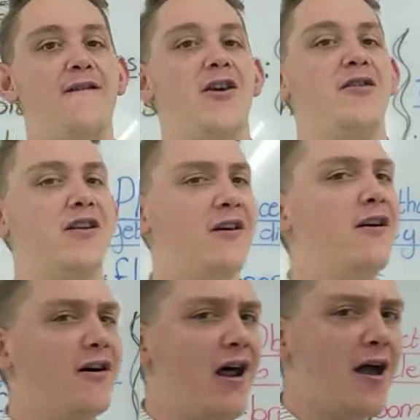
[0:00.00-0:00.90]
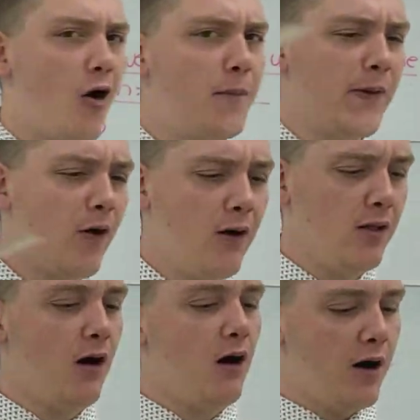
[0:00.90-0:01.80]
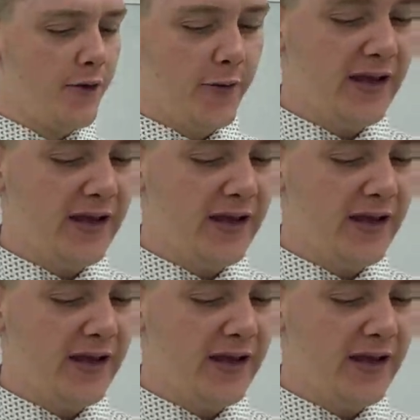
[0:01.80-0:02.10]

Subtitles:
Very good. I hope you all are